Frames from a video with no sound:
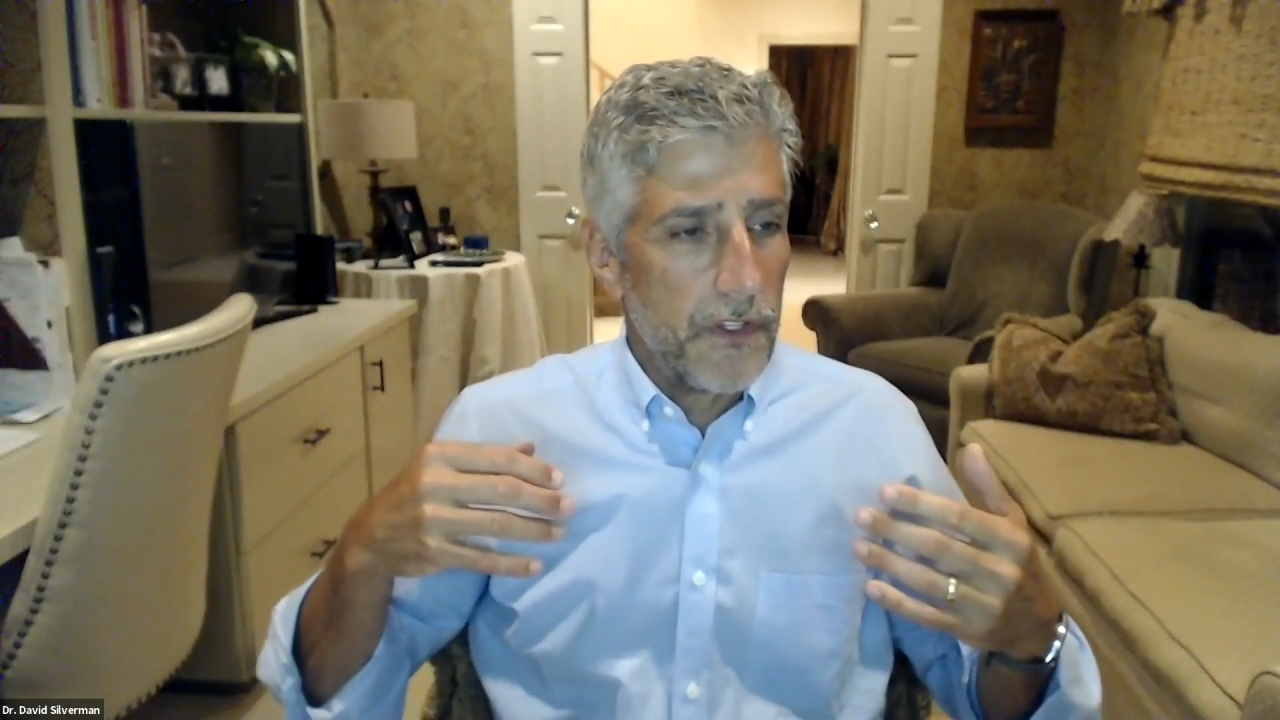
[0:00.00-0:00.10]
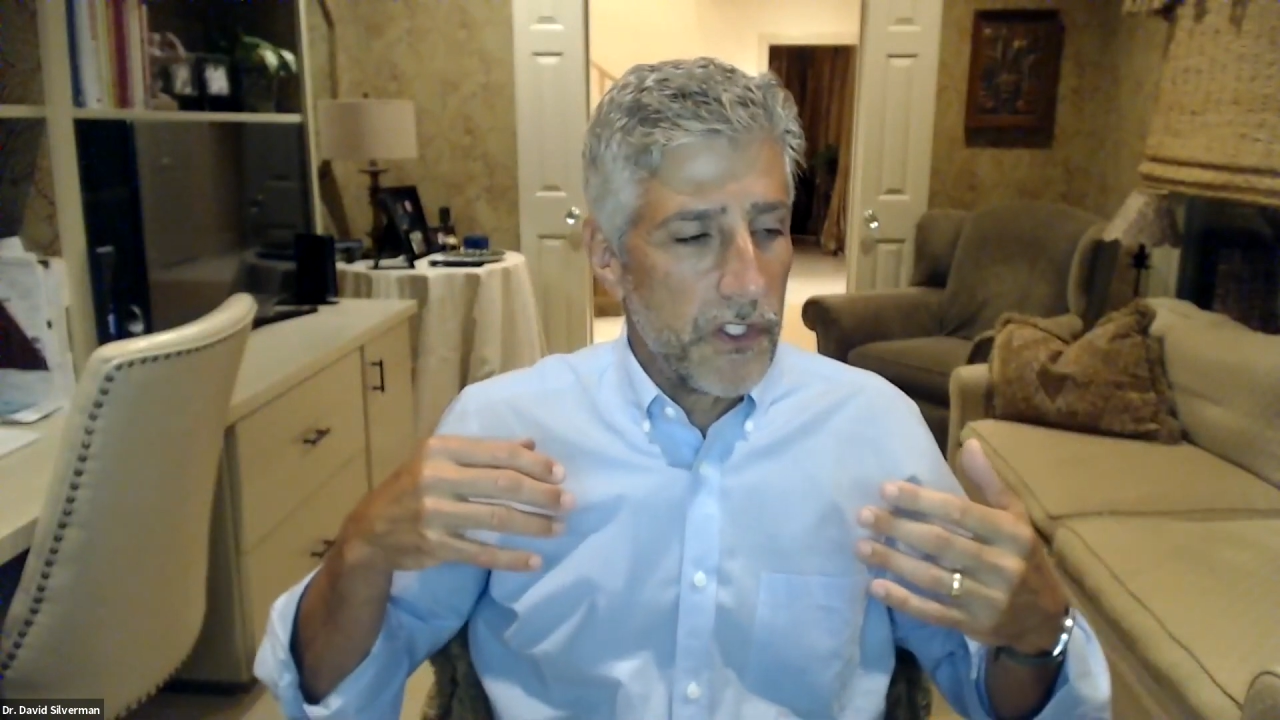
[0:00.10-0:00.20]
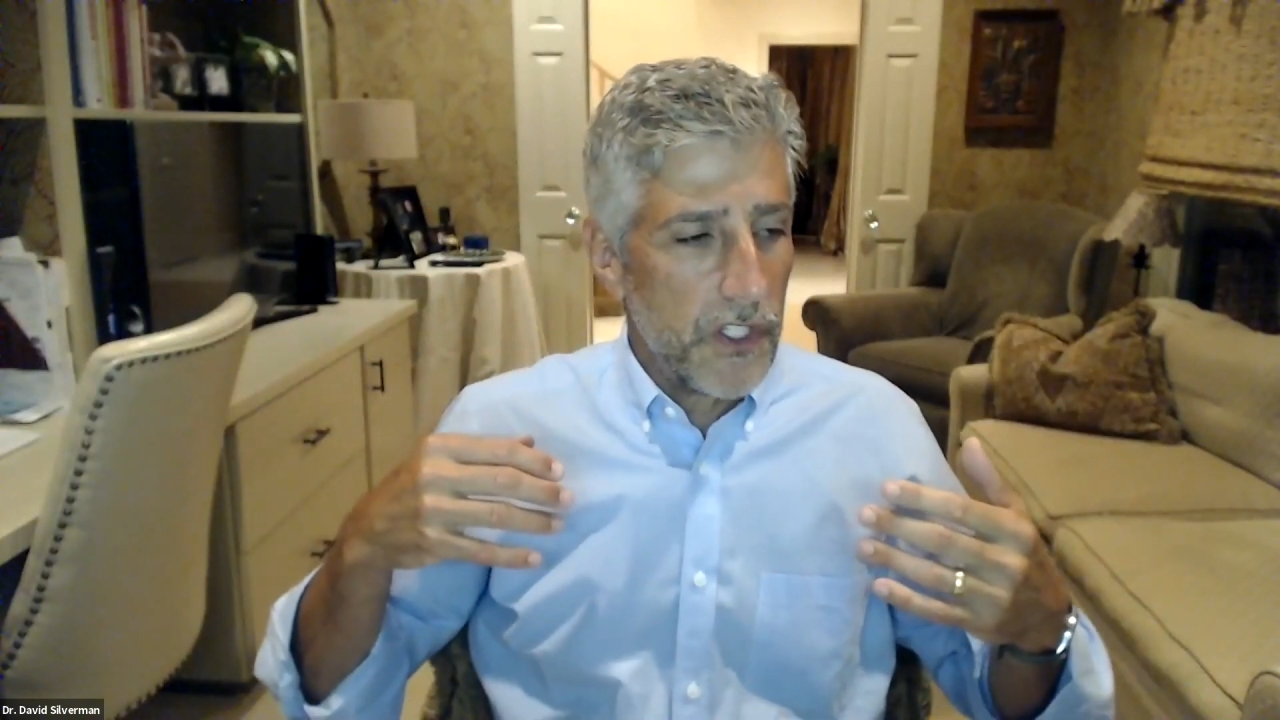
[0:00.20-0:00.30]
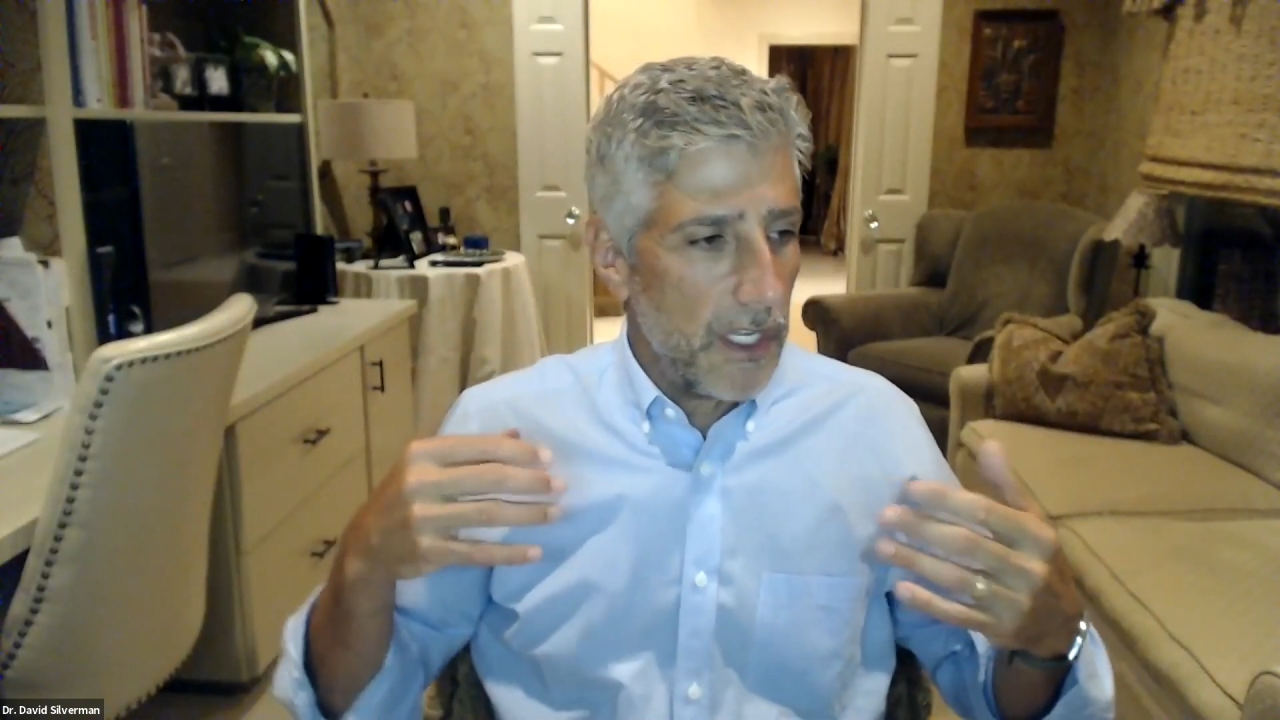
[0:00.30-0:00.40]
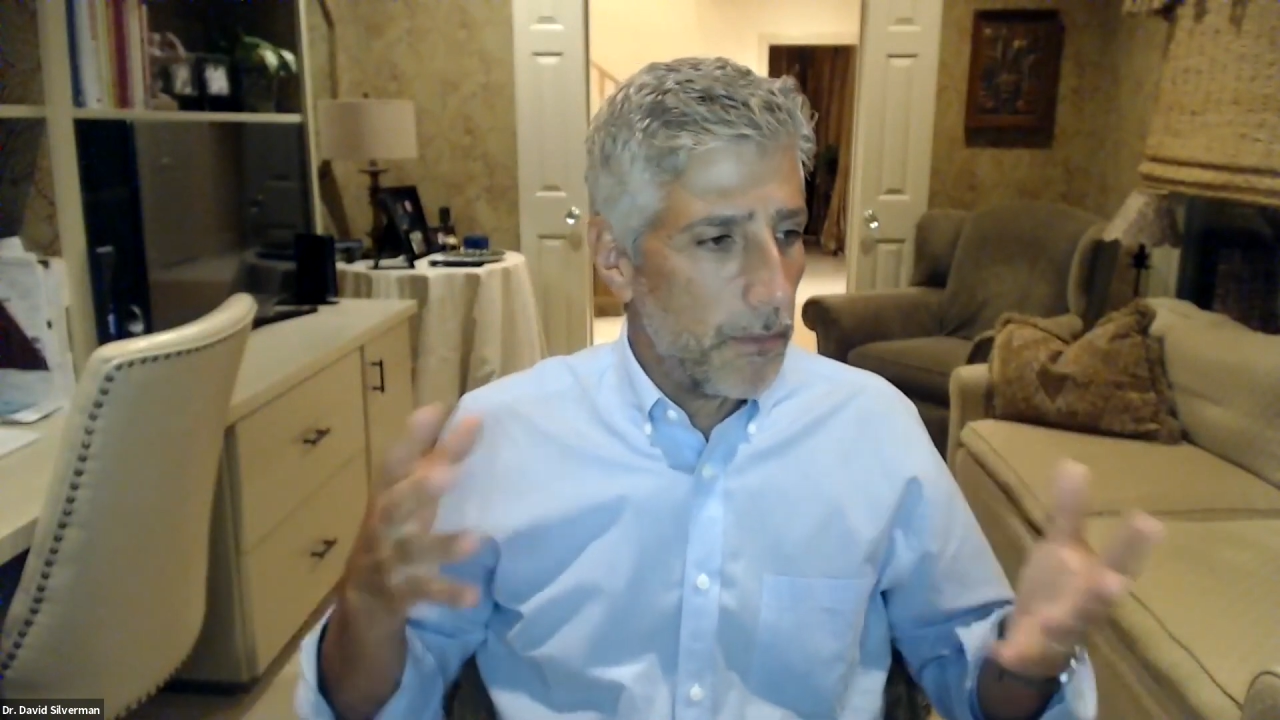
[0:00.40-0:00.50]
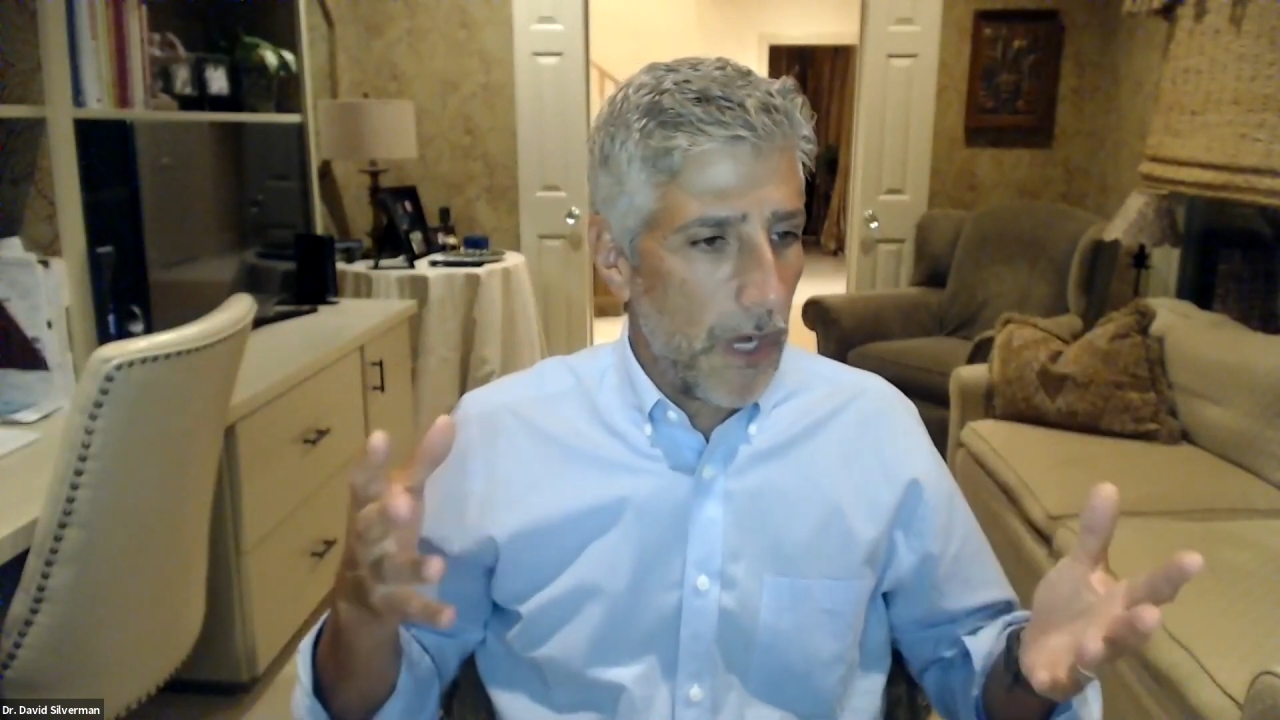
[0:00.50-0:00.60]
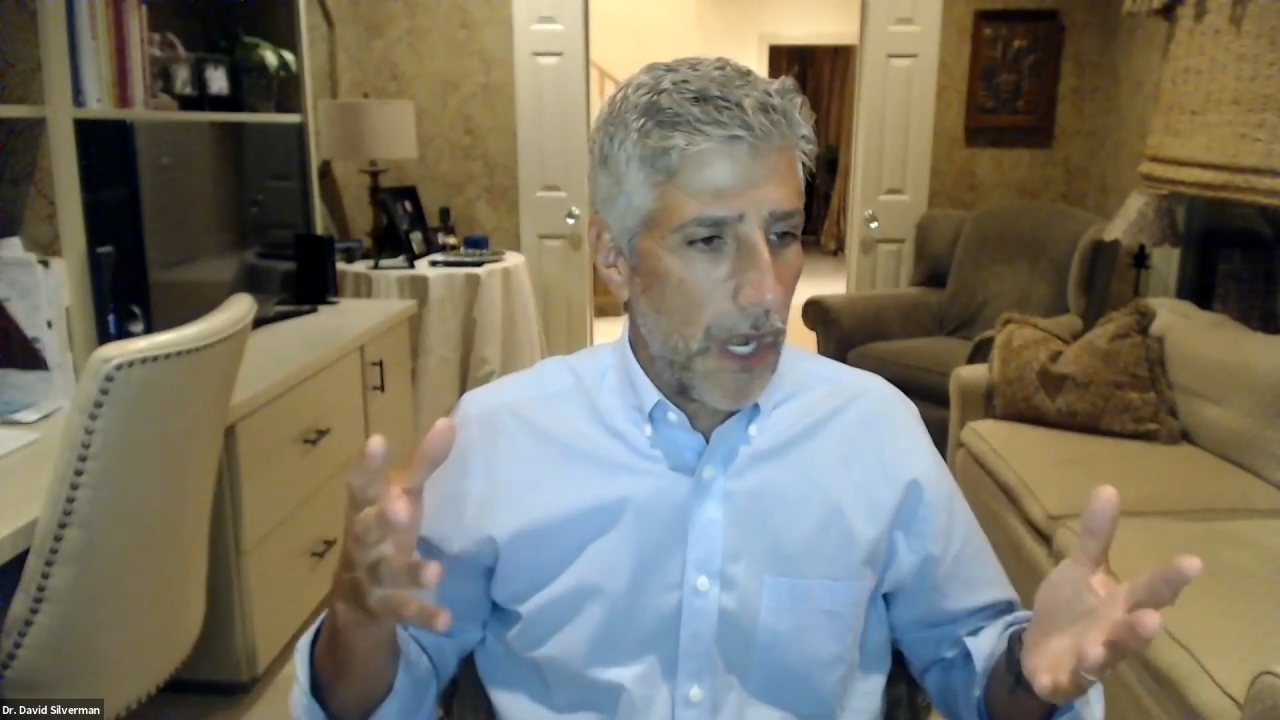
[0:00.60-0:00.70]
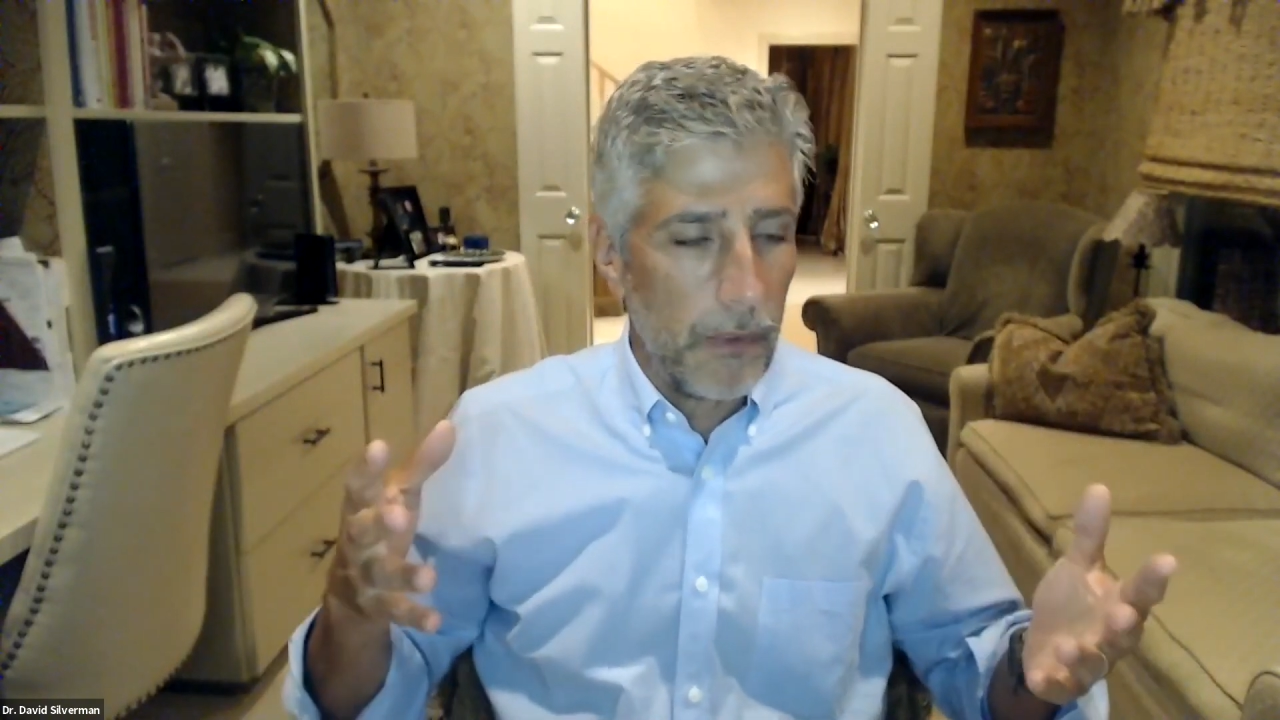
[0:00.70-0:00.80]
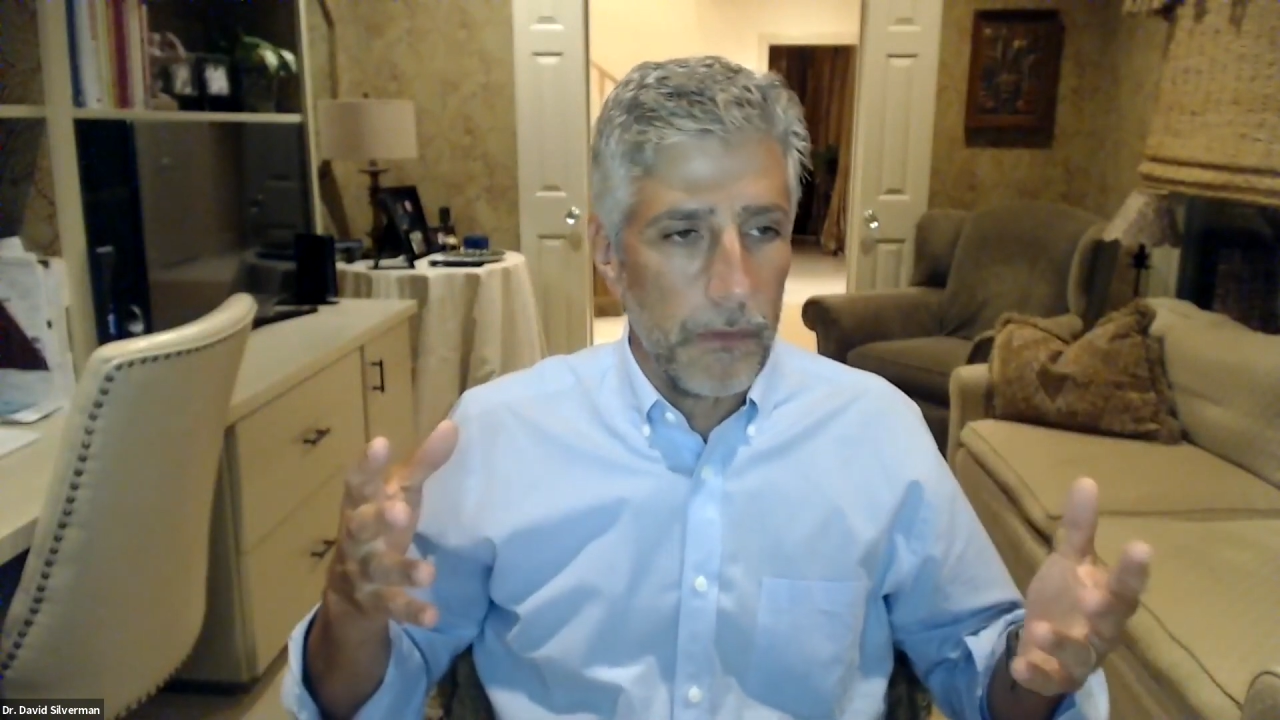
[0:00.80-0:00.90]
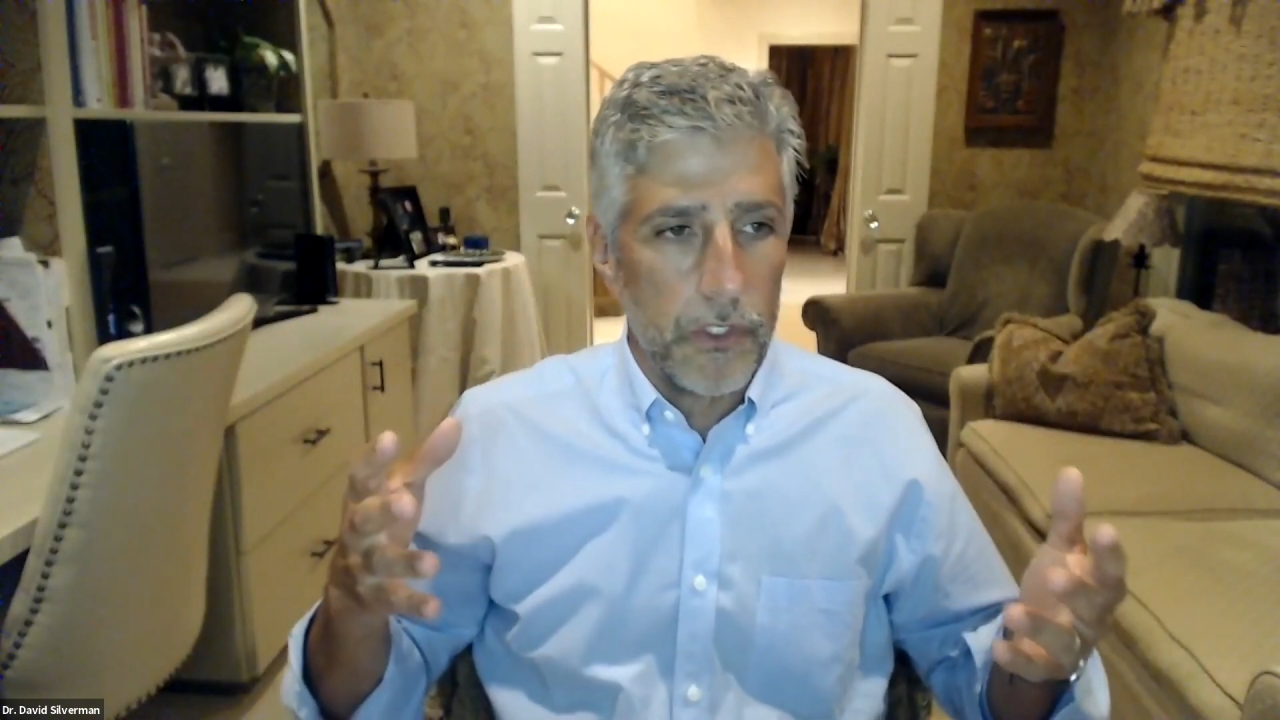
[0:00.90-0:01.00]
skin
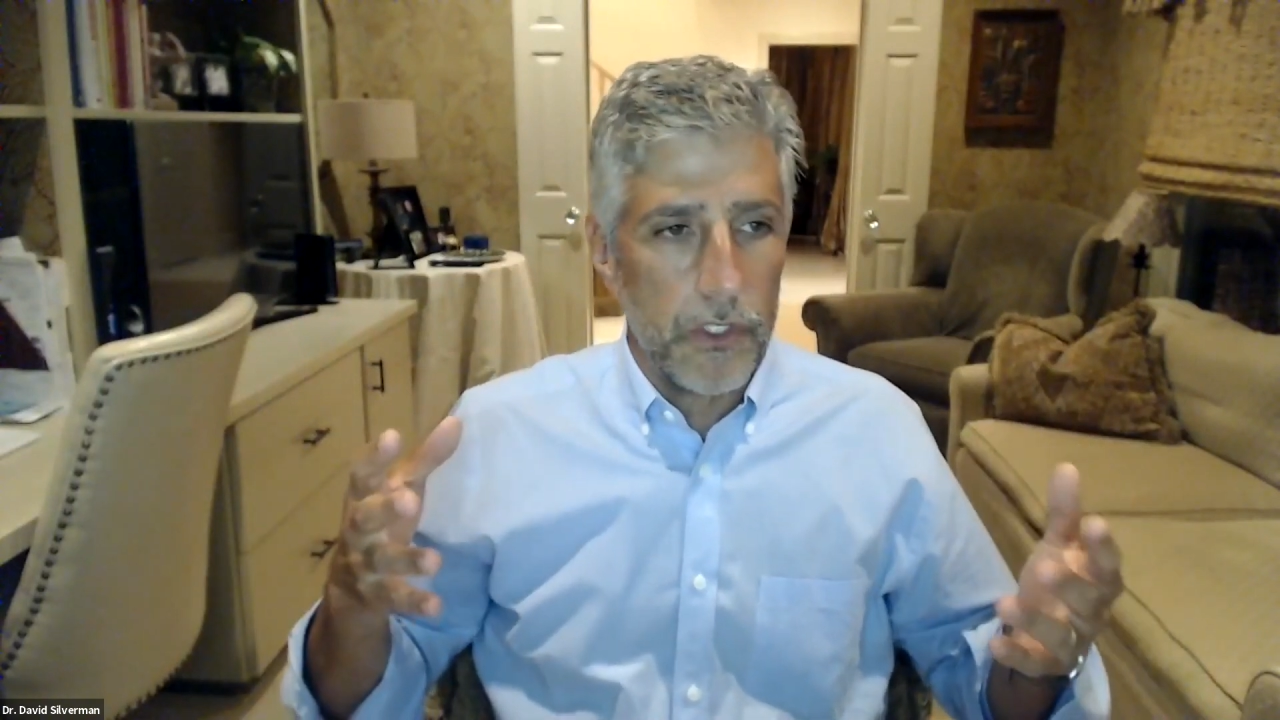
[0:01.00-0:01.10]
problems?